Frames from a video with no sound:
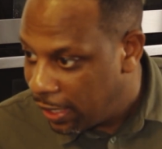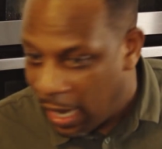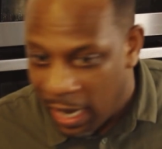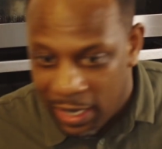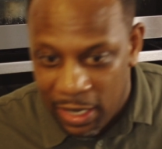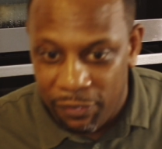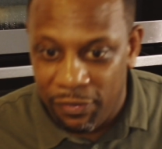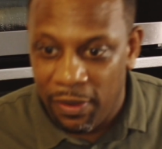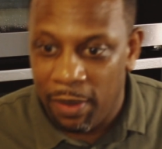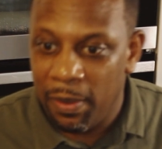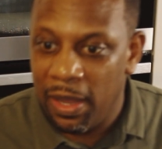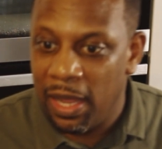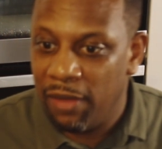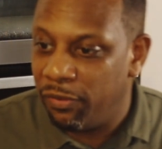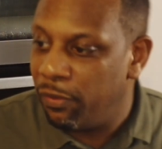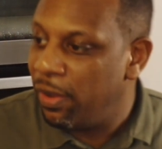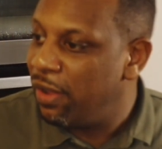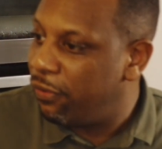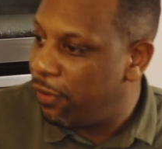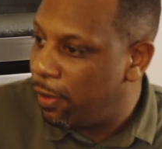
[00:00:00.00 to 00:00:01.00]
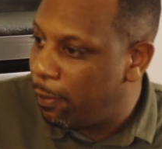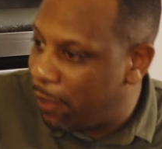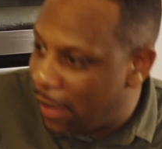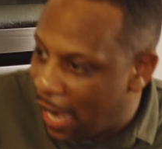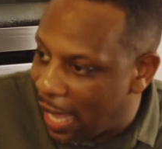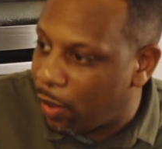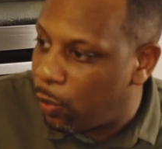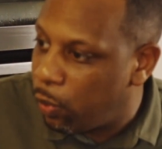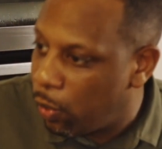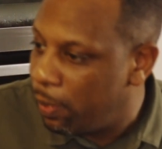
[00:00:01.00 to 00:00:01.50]
And if I'm if, if a
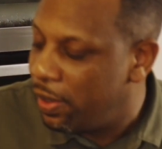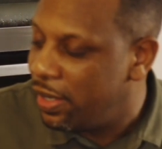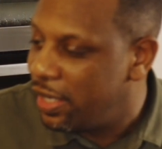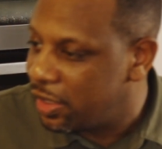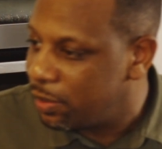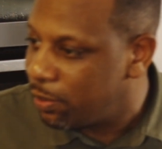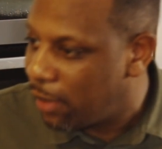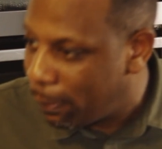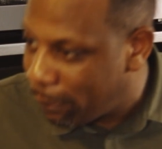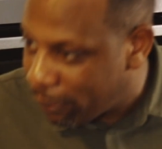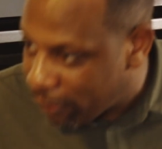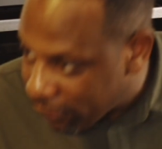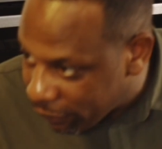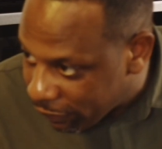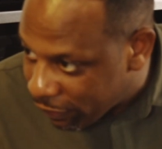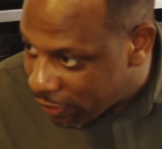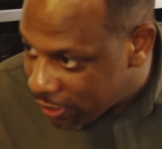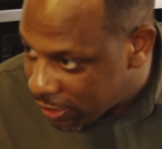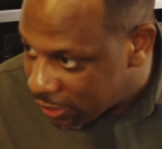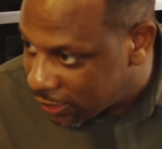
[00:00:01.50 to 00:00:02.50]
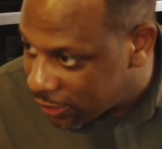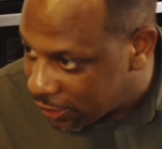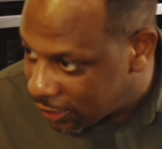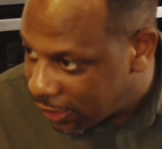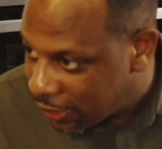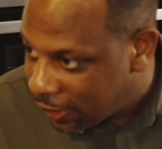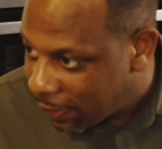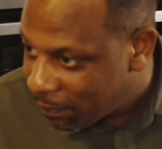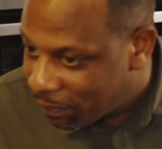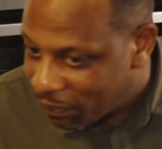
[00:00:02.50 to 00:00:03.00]
black woman is my preference,
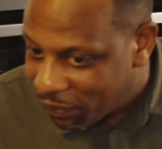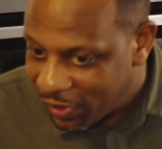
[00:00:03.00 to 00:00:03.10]
mm.